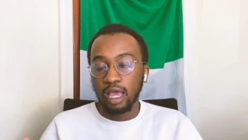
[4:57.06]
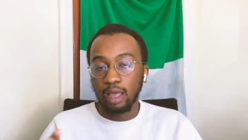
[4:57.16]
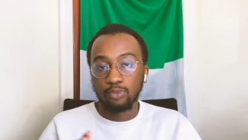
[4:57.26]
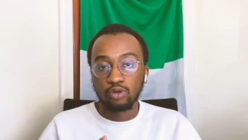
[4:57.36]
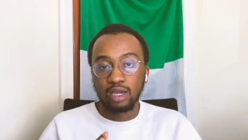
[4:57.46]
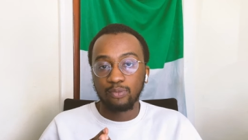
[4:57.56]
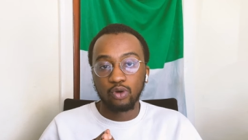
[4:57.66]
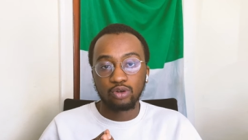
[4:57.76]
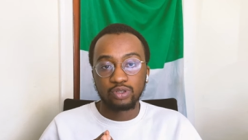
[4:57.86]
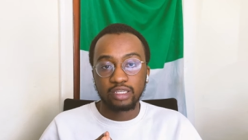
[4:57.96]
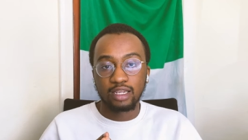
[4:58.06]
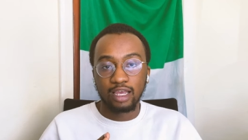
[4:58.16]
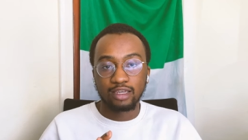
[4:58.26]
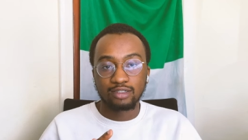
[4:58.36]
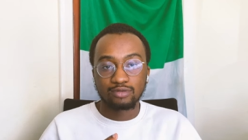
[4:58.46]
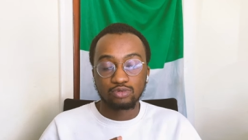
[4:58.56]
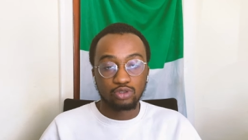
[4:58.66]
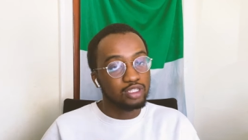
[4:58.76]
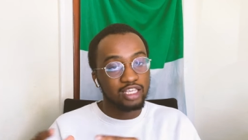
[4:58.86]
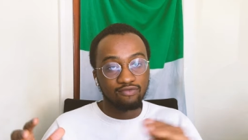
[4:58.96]
I'm not going to say like
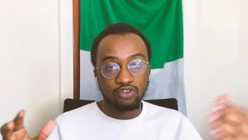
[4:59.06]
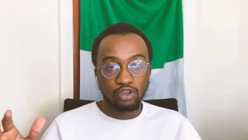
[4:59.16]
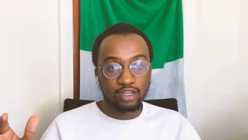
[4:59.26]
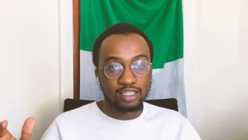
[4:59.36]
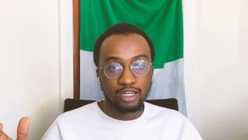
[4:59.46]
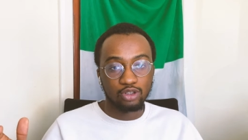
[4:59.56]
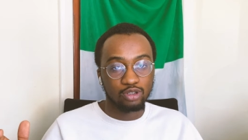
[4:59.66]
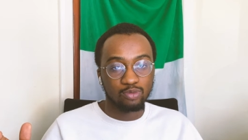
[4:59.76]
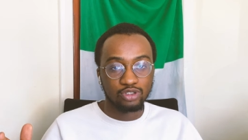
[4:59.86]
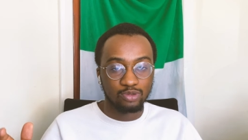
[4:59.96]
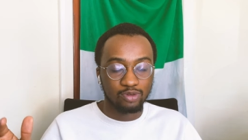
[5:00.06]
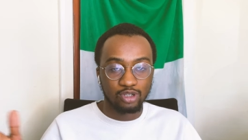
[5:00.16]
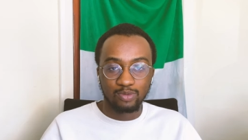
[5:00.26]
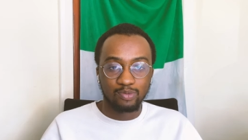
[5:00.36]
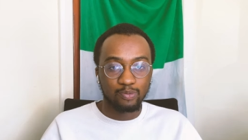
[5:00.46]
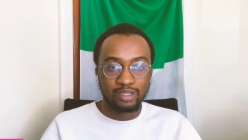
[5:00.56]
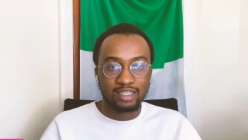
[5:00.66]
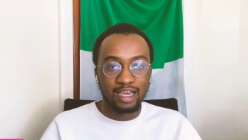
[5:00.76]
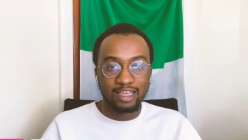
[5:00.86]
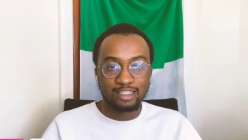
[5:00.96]
leave the other 10 unit module, because
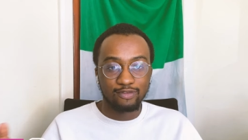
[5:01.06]
basically guys,